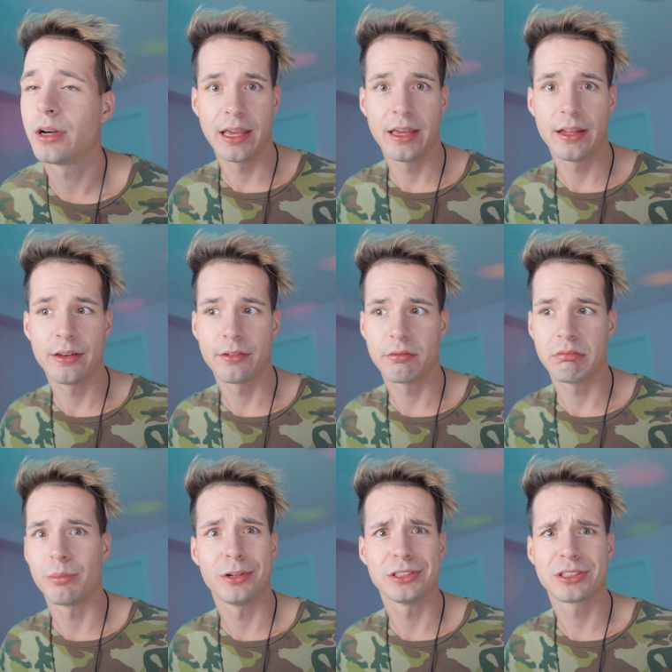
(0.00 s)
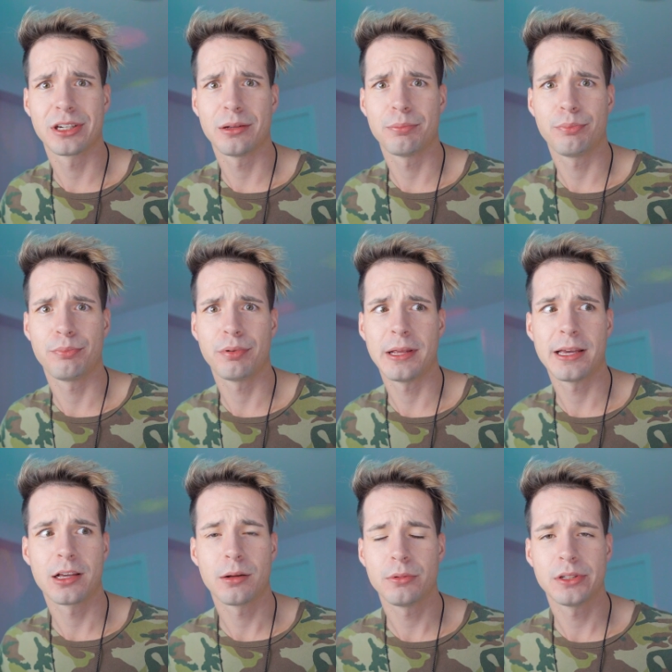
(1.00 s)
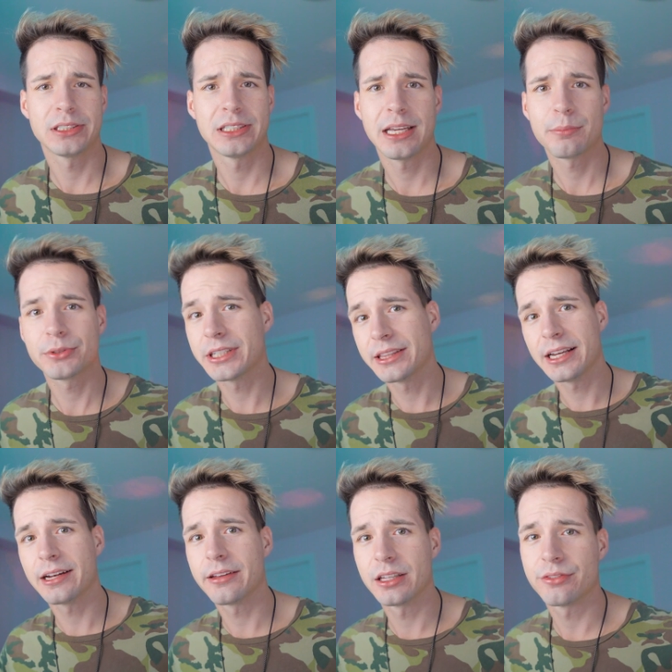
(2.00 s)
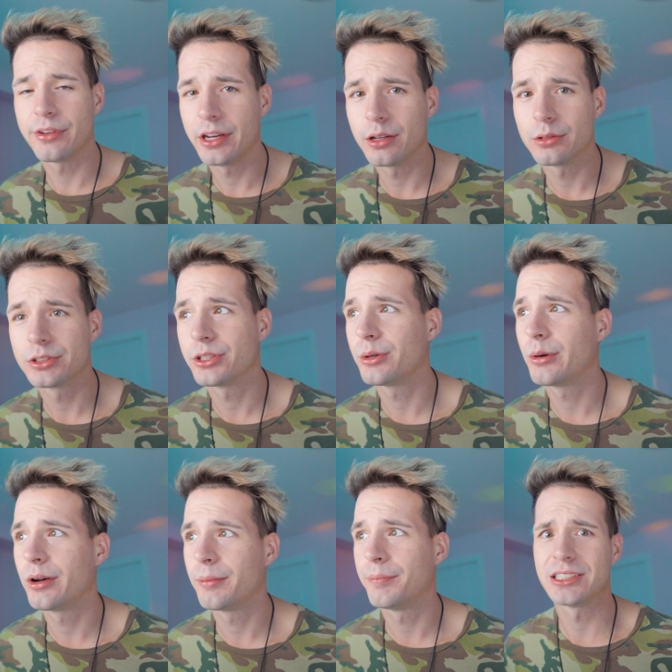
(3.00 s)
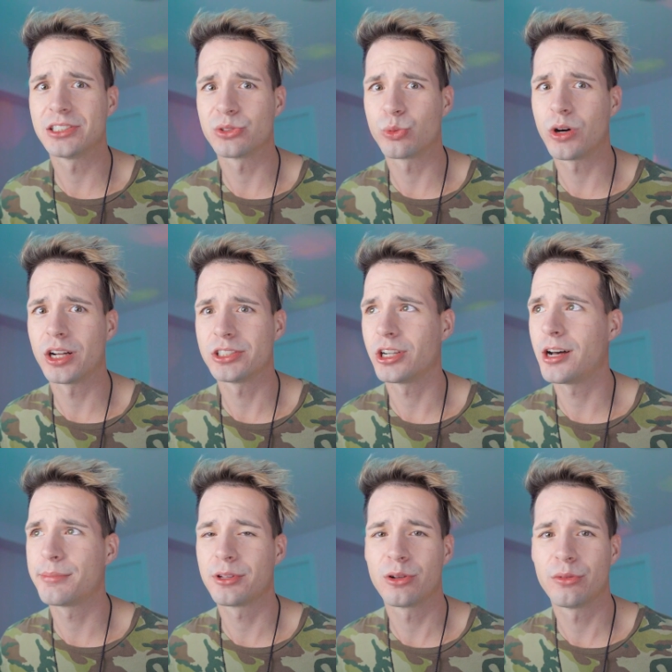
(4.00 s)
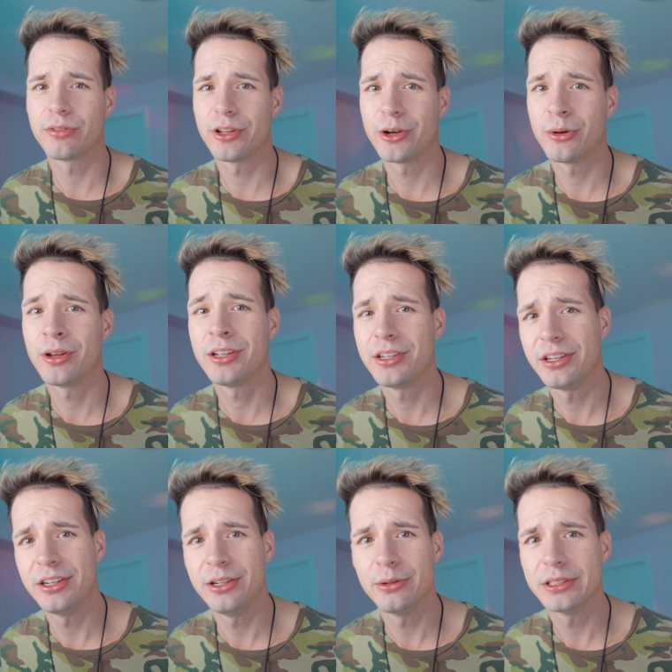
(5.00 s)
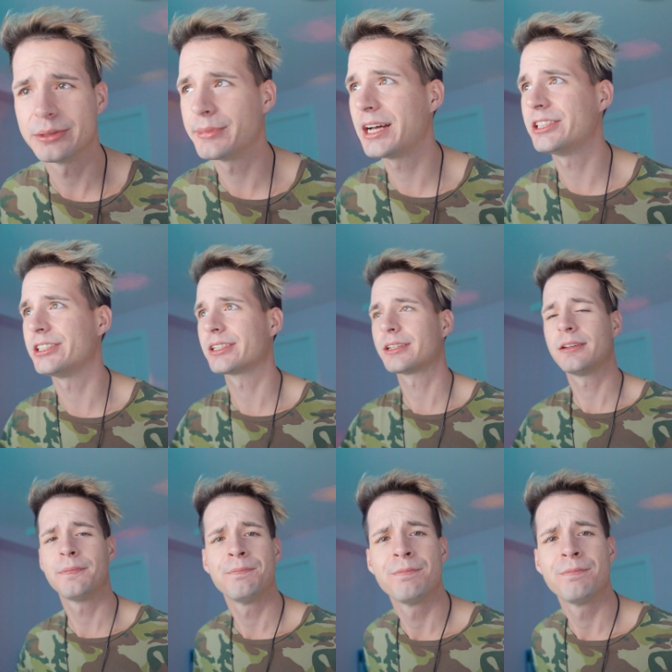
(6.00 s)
And I'm just gonna play a couple examples at the end of this video, so uh, let's just watch Optical Flow do its magic.